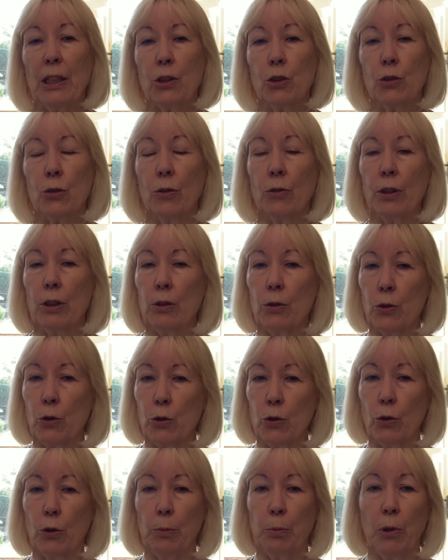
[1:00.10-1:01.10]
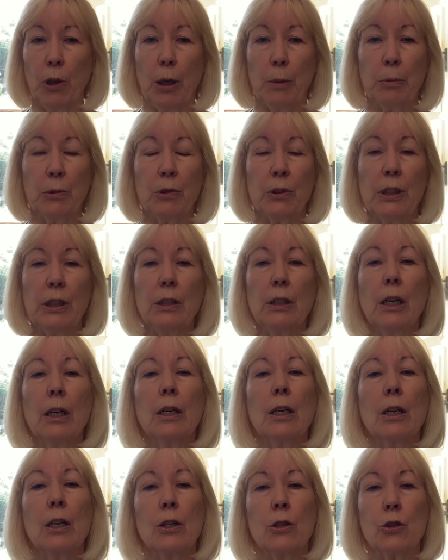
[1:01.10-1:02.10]
sure that you store properly
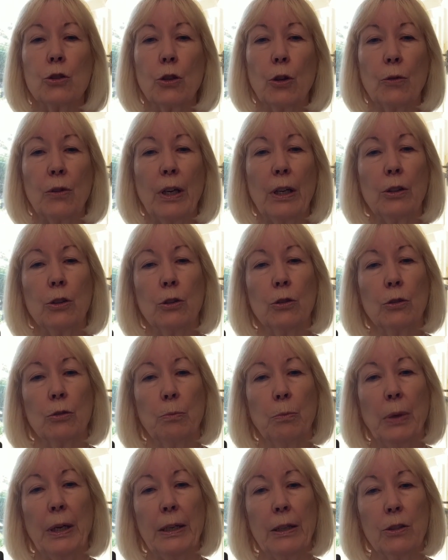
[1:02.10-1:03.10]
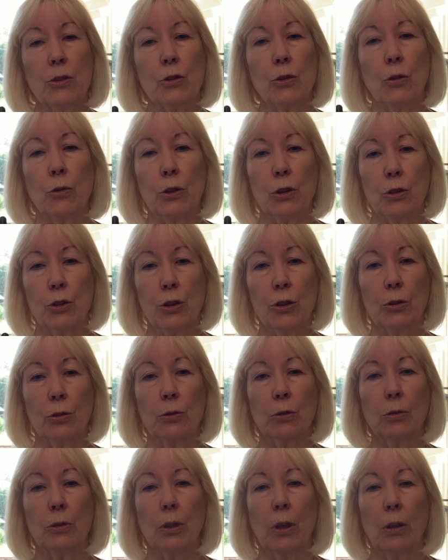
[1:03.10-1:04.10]
so that your pets or your
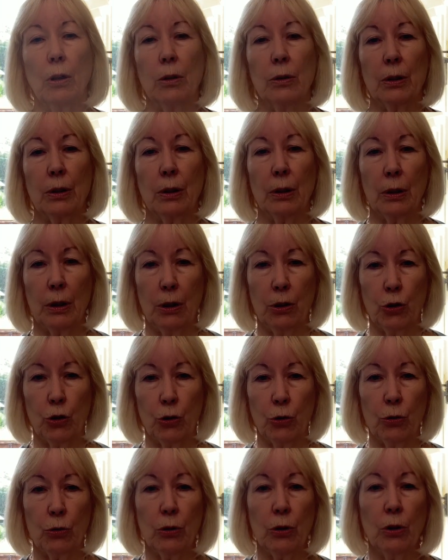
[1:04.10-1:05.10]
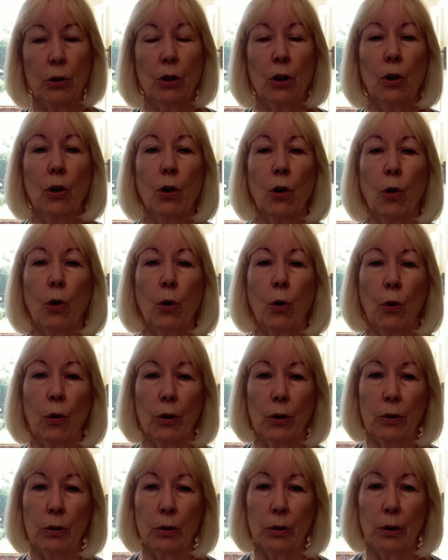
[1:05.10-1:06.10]
children aren't injured
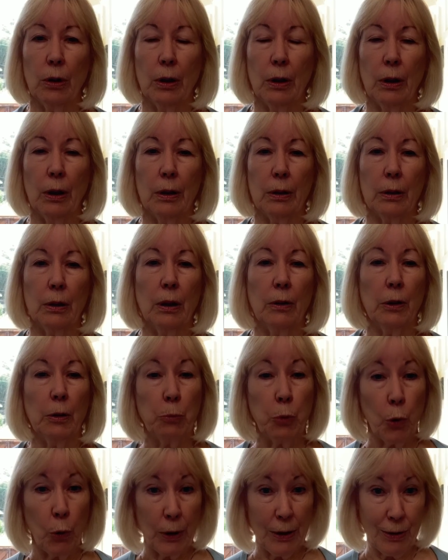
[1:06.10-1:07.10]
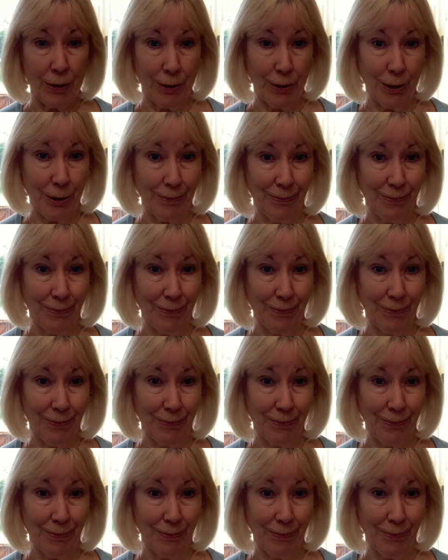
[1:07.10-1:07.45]
or poisoned.